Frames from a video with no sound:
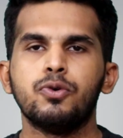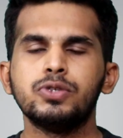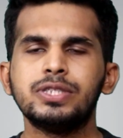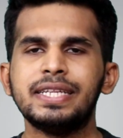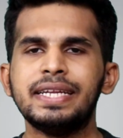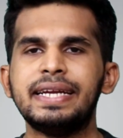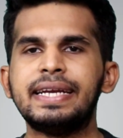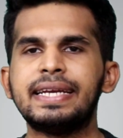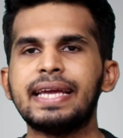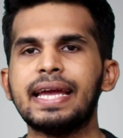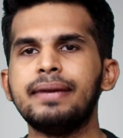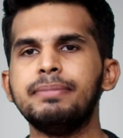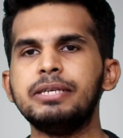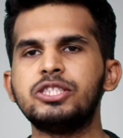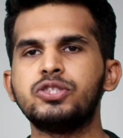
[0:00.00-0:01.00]
mostly it
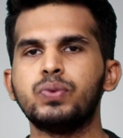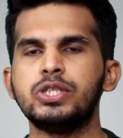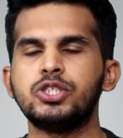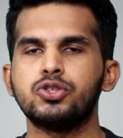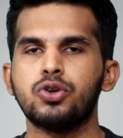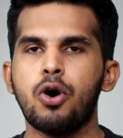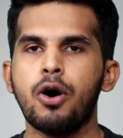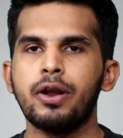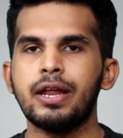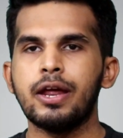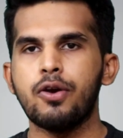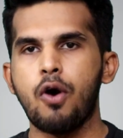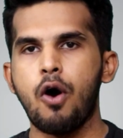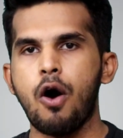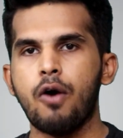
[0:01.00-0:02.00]
can be switched on
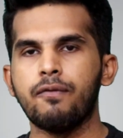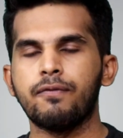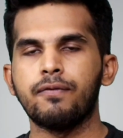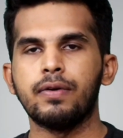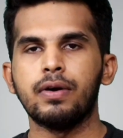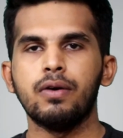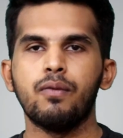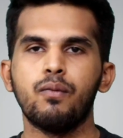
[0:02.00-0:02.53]
and off